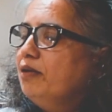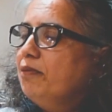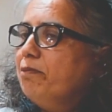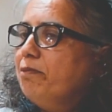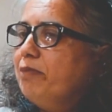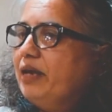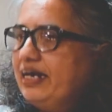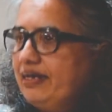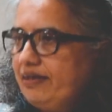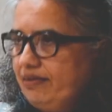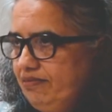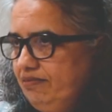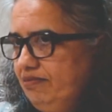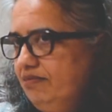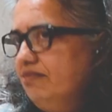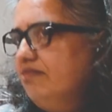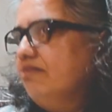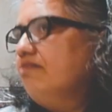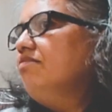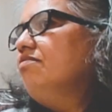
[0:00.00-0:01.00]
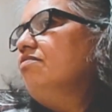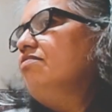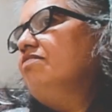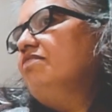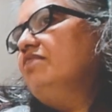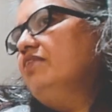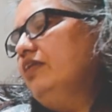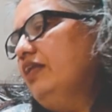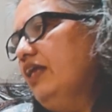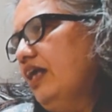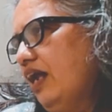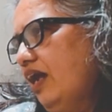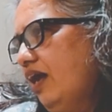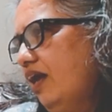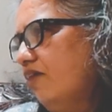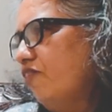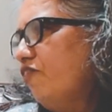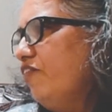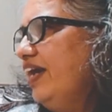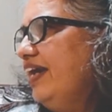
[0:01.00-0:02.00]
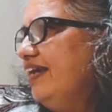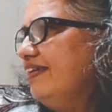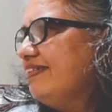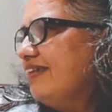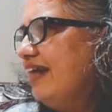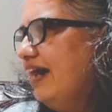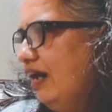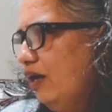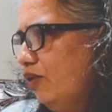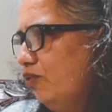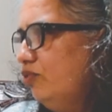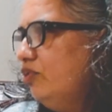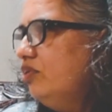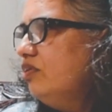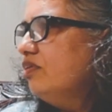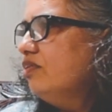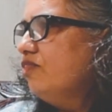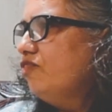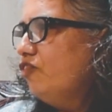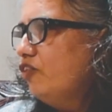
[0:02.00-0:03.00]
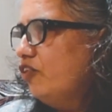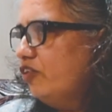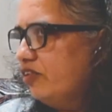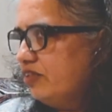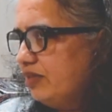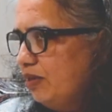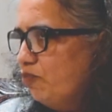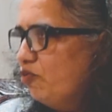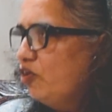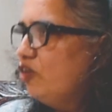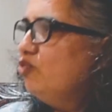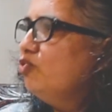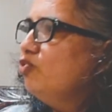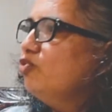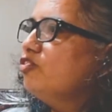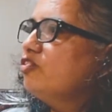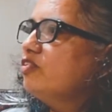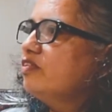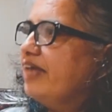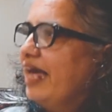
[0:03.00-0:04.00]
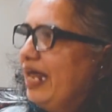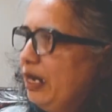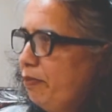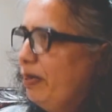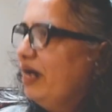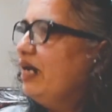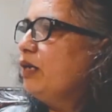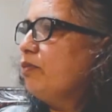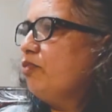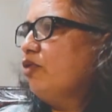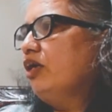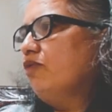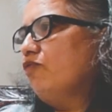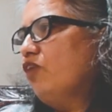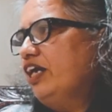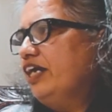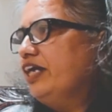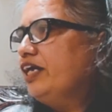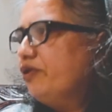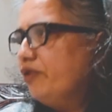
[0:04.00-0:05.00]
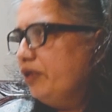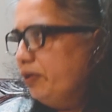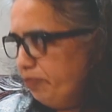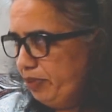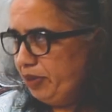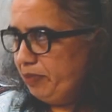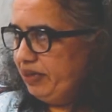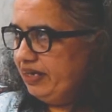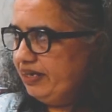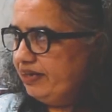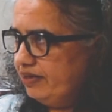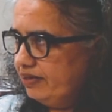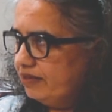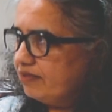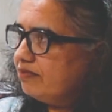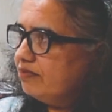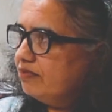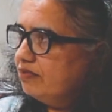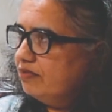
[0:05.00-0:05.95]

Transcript: But there are ways out for someone who's hell-bent upon wanting to implement it.